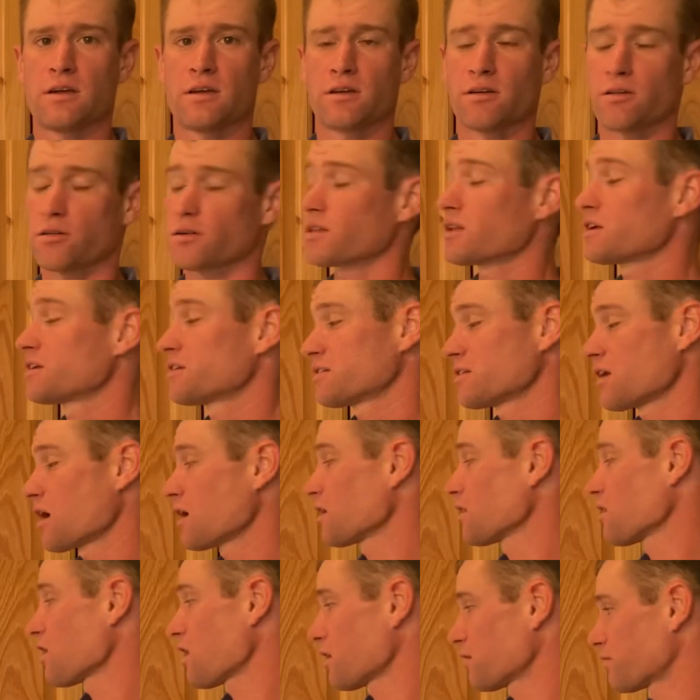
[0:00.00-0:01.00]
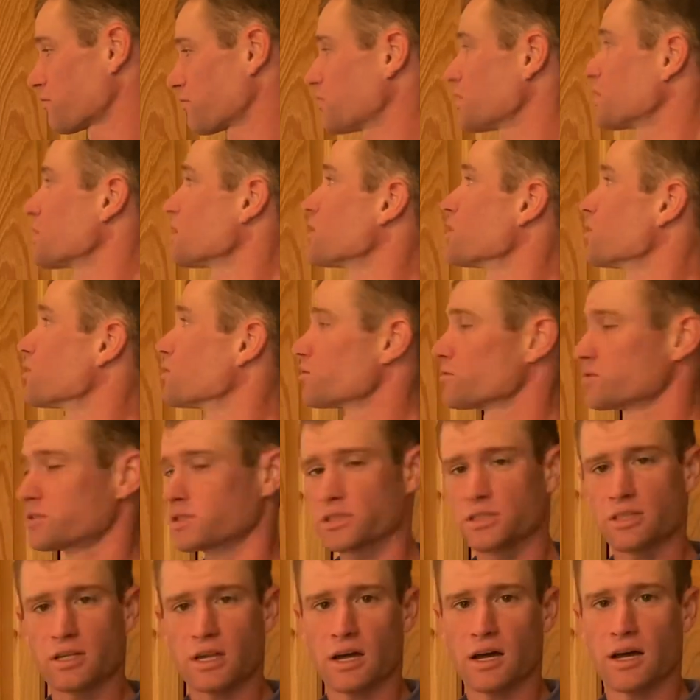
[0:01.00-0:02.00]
or at least not a lot of videos,